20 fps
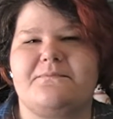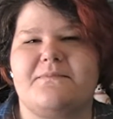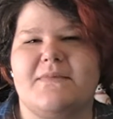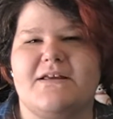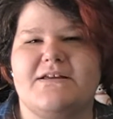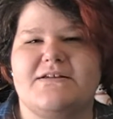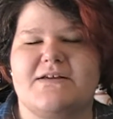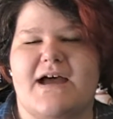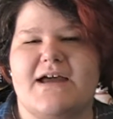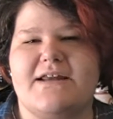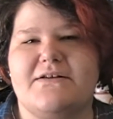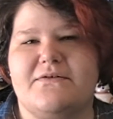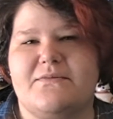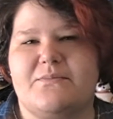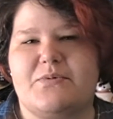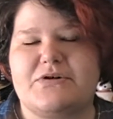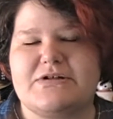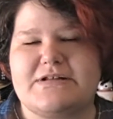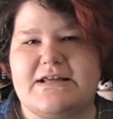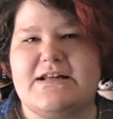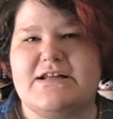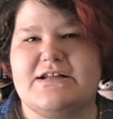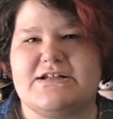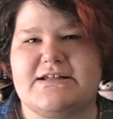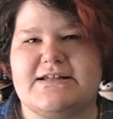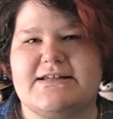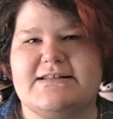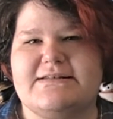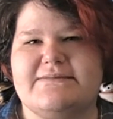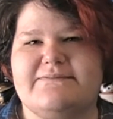So I do
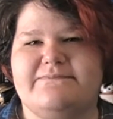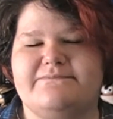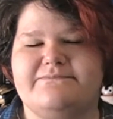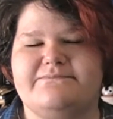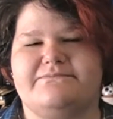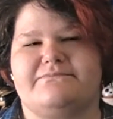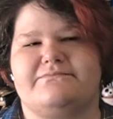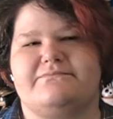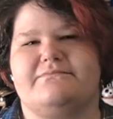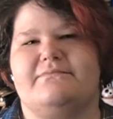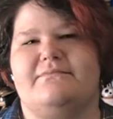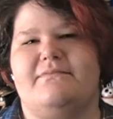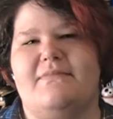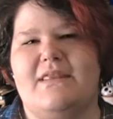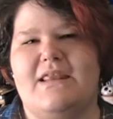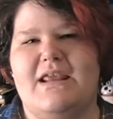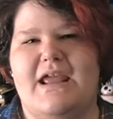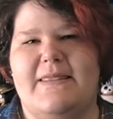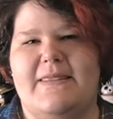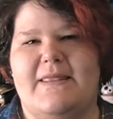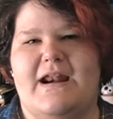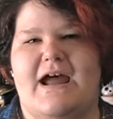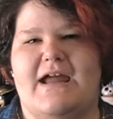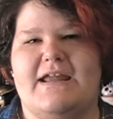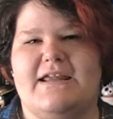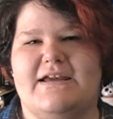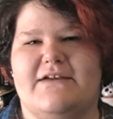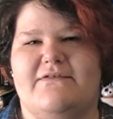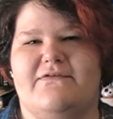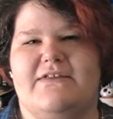percentages and then I
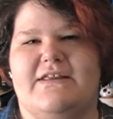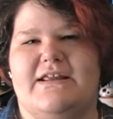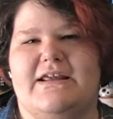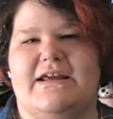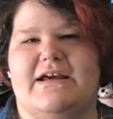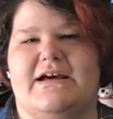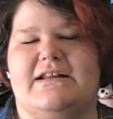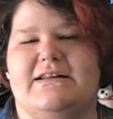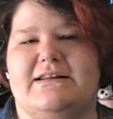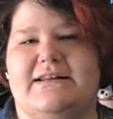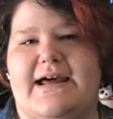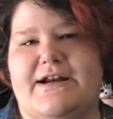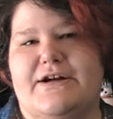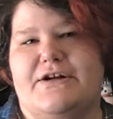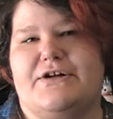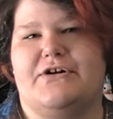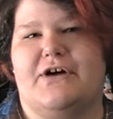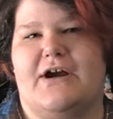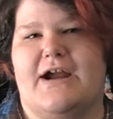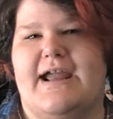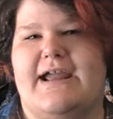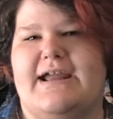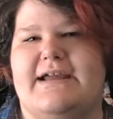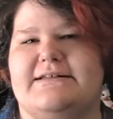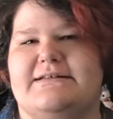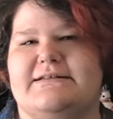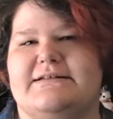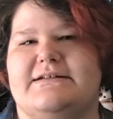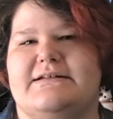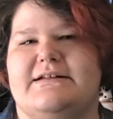give the letter
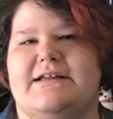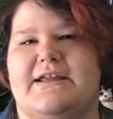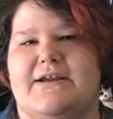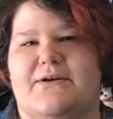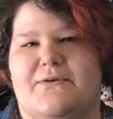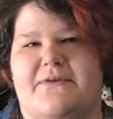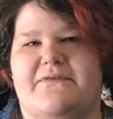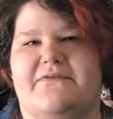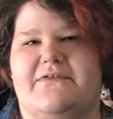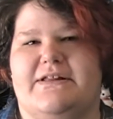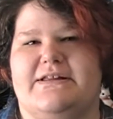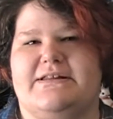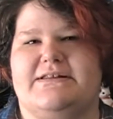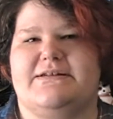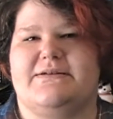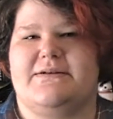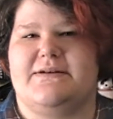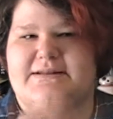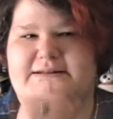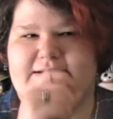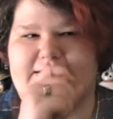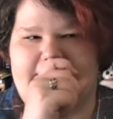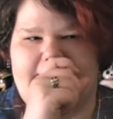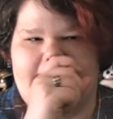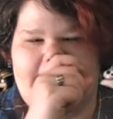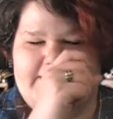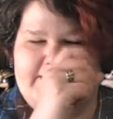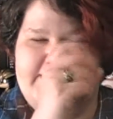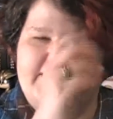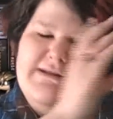grade equivalent to it. So you
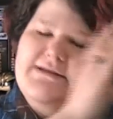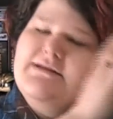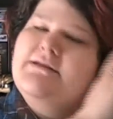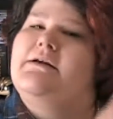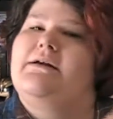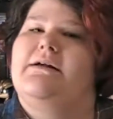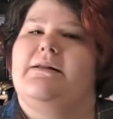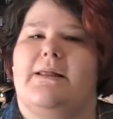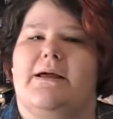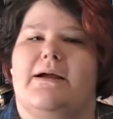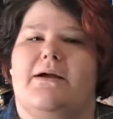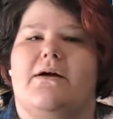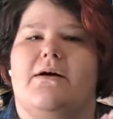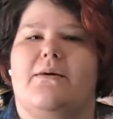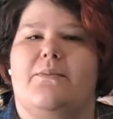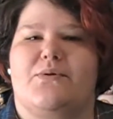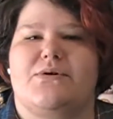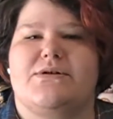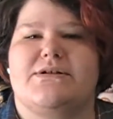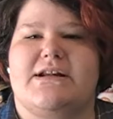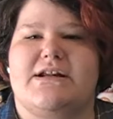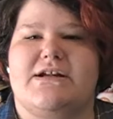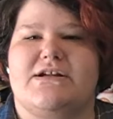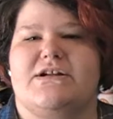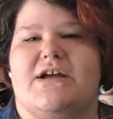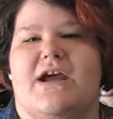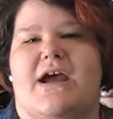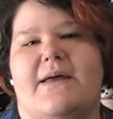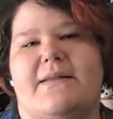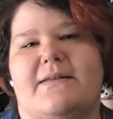can see like
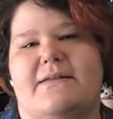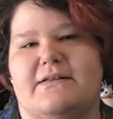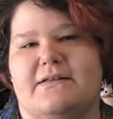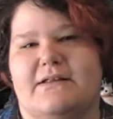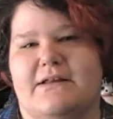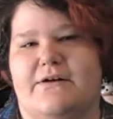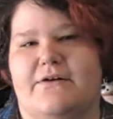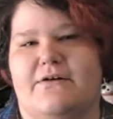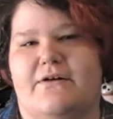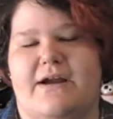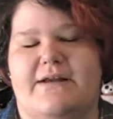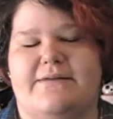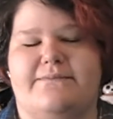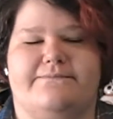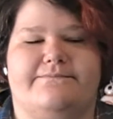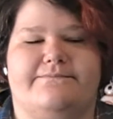percentage and then the letter grade.